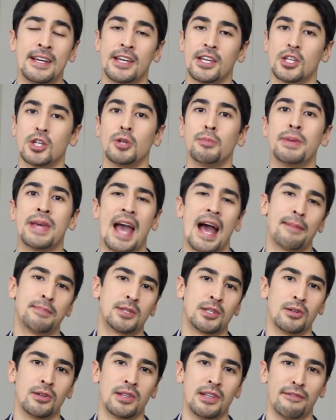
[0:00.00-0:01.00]
you'll be
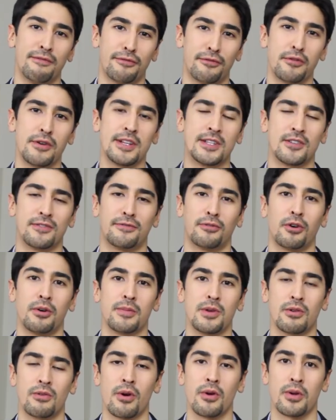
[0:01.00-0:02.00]
absolutely free to form
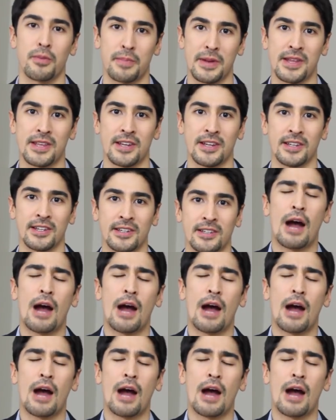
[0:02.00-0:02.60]
your own opinion.